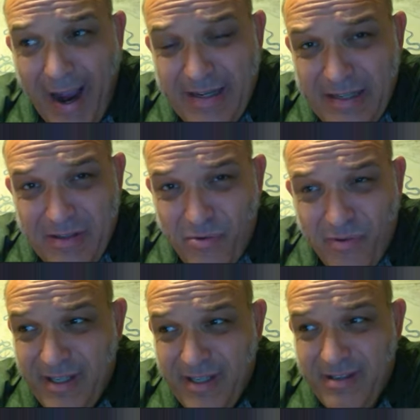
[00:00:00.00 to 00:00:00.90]
I just
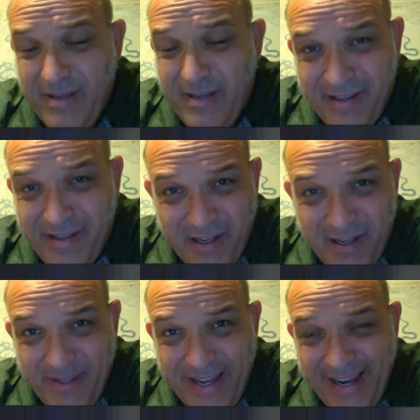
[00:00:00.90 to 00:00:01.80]
don't think
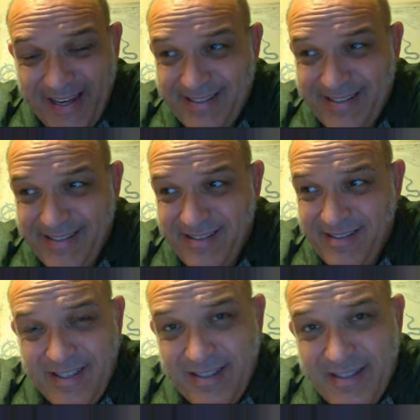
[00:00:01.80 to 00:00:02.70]
income taxes,
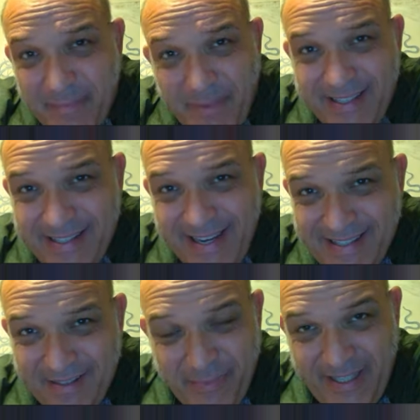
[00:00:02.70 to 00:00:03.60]
it doesn't make
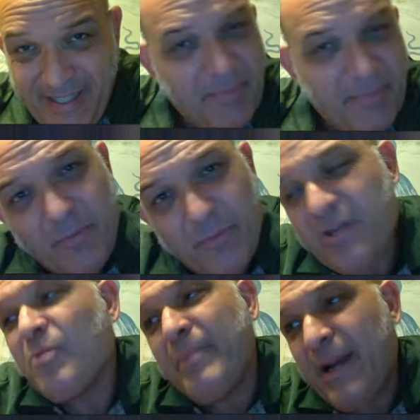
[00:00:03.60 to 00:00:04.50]
sense to me. Maybe I want
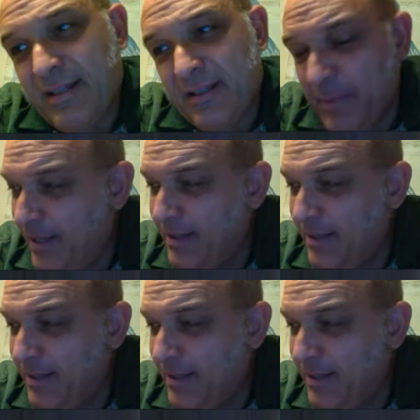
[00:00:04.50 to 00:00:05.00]
to go back to my